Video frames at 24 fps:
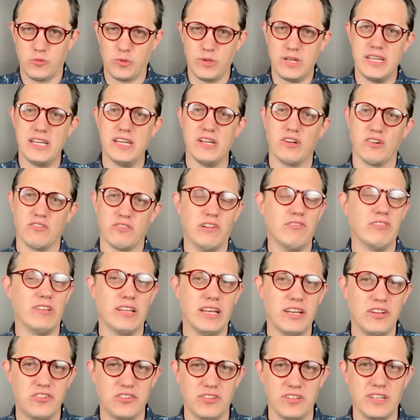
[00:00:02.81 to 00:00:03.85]
we hear in
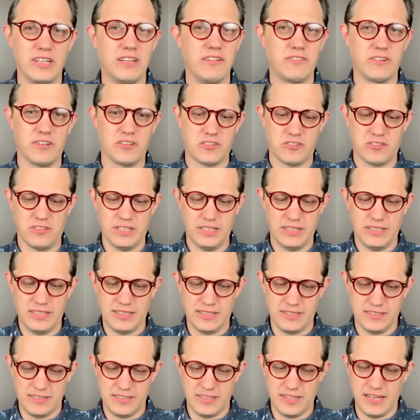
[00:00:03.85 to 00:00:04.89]
Revelation and 1
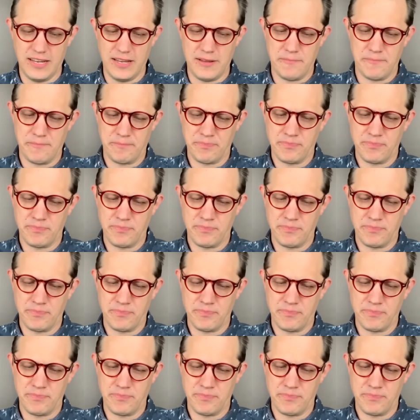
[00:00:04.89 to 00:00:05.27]
Corinthians today.